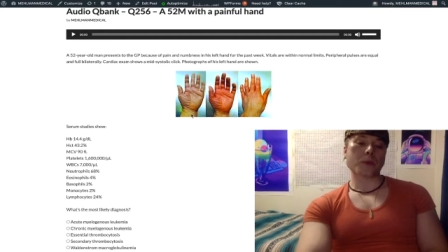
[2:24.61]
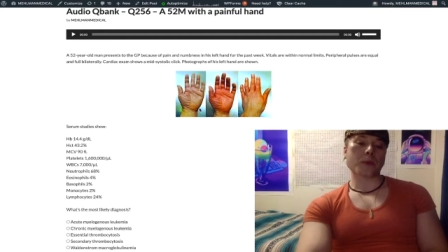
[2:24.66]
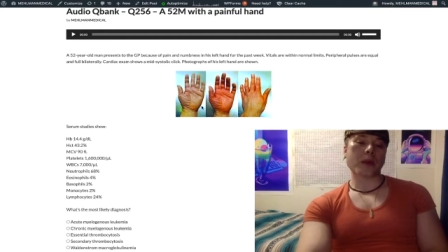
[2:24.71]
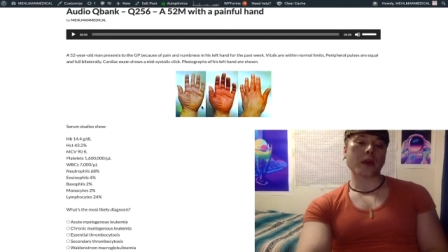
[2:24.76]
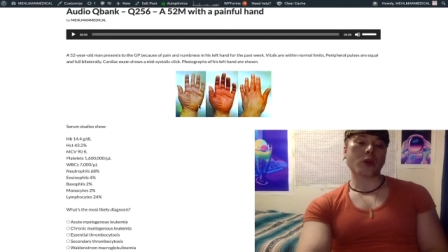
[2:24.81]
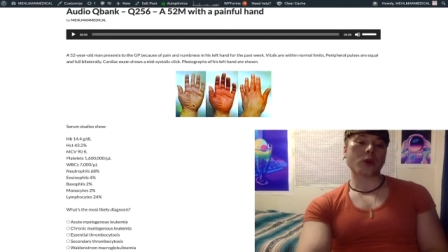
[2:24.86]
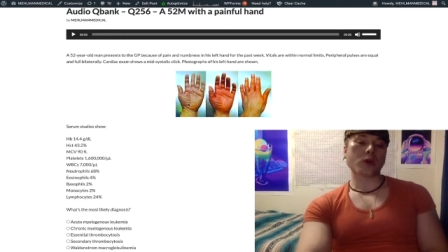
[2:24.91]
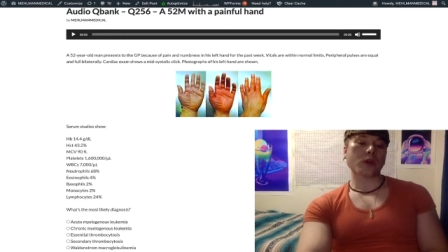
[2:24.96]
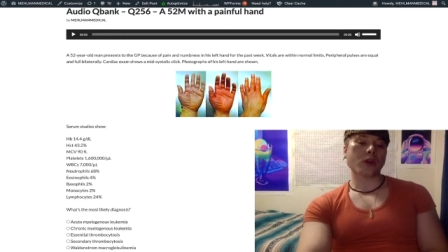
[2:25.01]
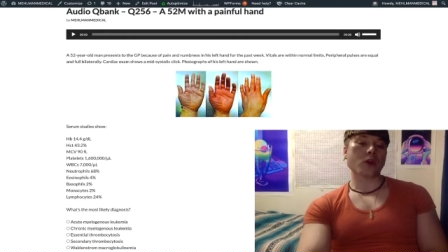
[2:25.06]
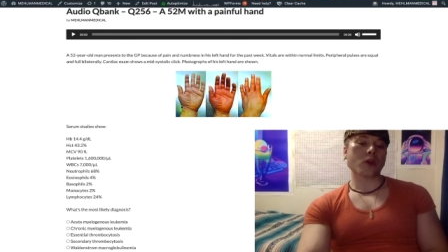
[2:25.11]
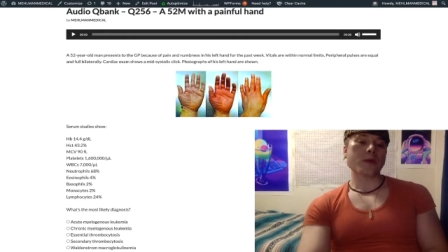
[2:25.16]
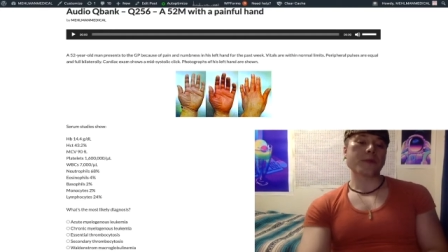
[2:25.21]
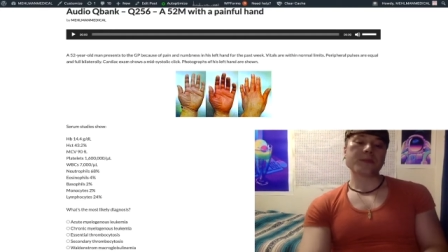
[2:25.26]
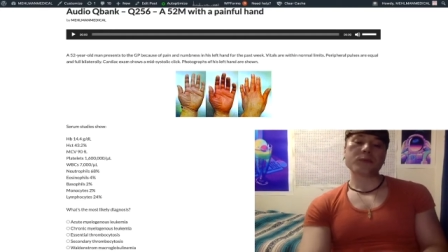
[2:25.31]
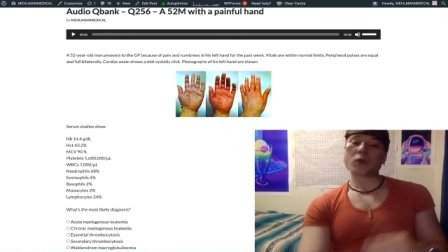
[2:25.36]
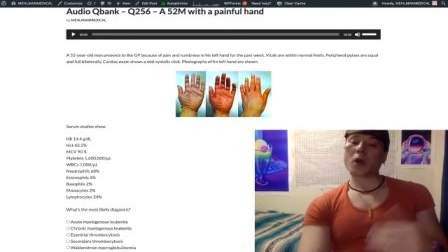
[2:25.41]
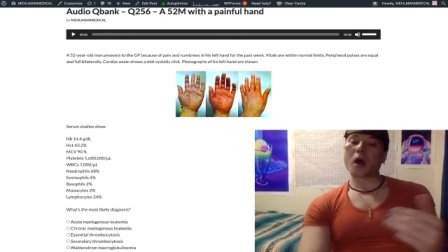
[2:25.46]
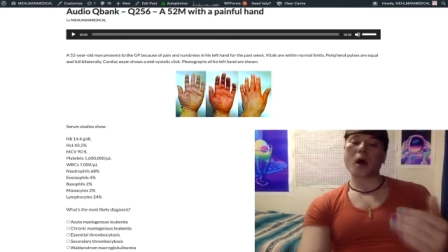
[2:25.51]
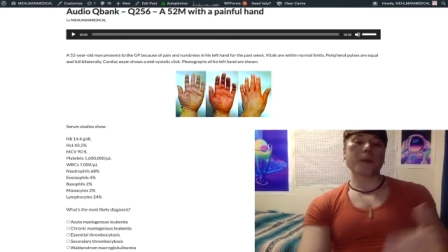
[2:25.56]
microliter,
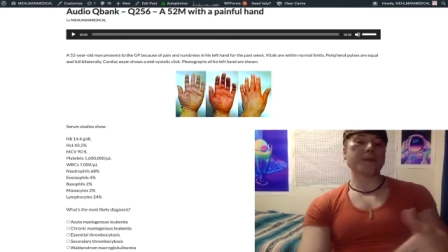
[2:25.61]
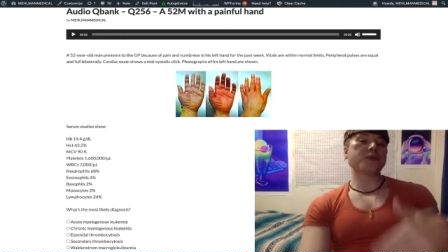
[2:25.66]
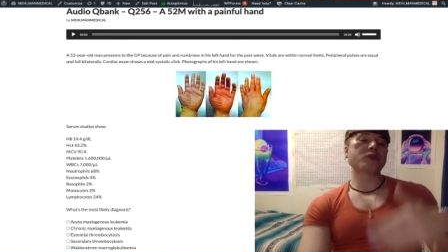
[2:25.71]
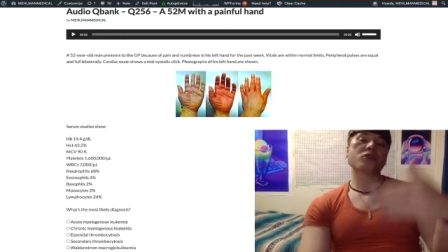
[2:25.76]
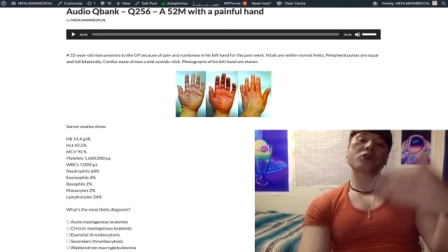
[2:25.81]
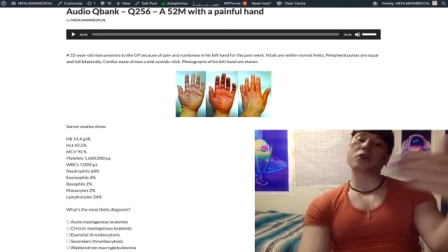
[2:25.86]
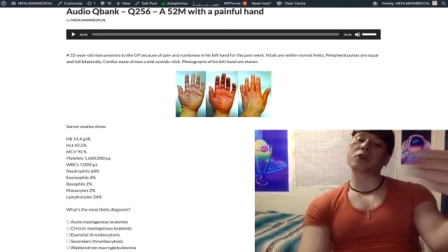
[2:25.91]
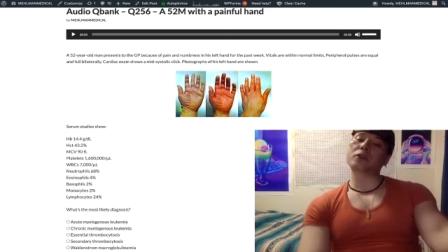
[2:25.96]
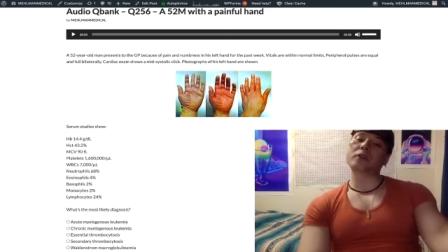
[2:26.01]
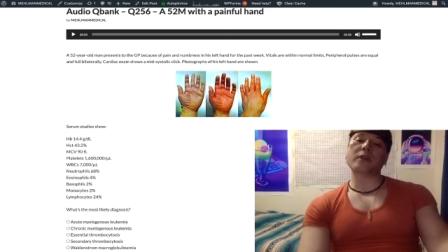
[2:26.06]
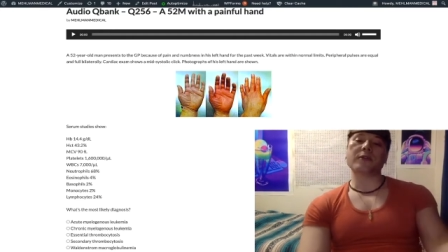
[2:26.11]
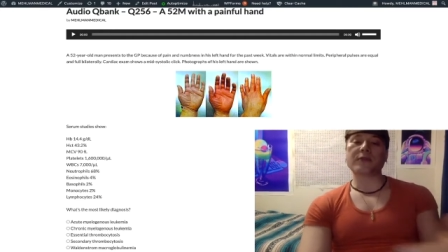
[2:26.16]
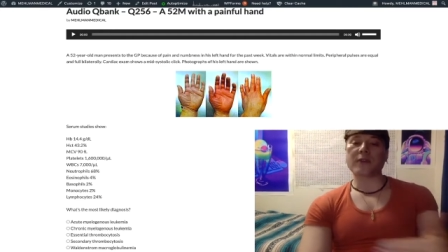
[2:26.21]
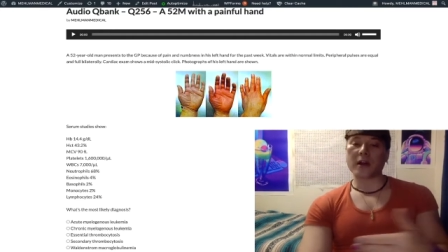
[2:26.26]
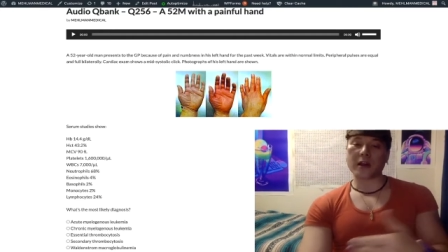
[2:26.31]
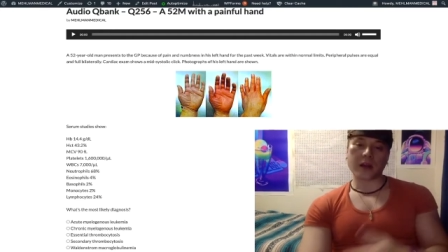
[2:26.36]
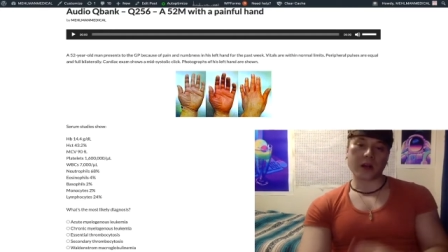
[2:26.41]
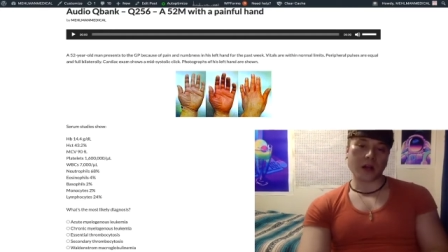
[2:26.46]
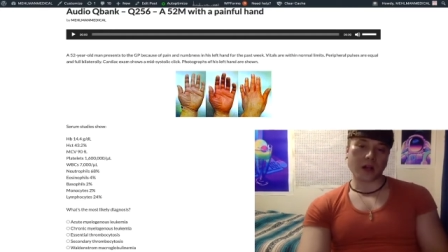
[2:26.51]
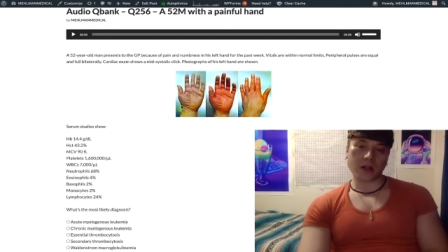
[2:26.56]
absurdly
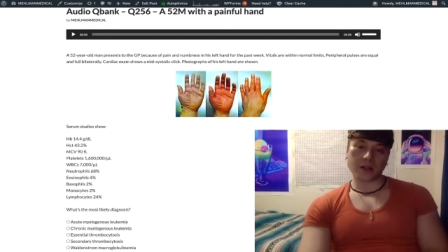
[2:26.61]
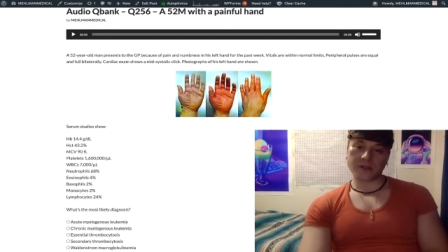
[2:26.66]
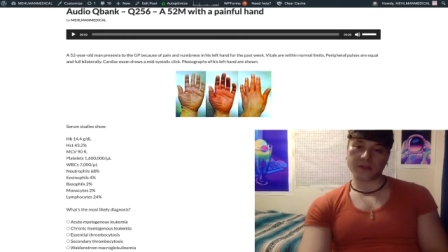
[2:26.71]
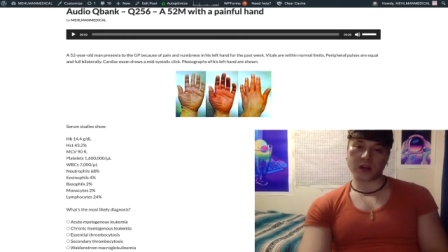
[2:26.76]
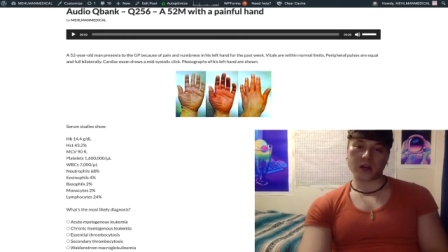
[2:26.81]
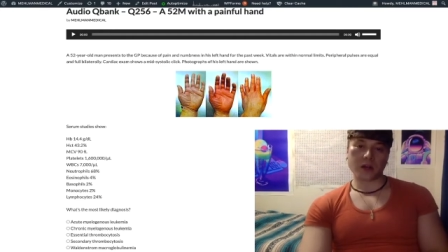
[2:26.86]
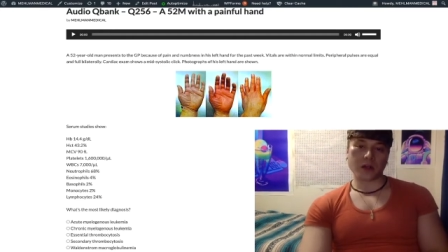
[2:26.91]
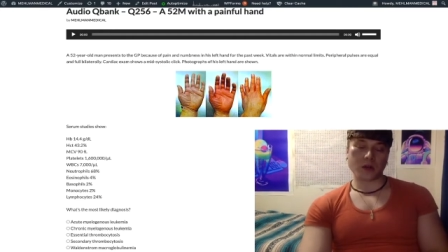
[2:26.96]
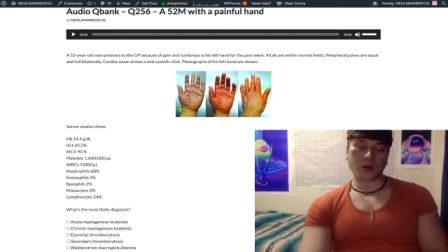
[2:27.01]
fucking elevated.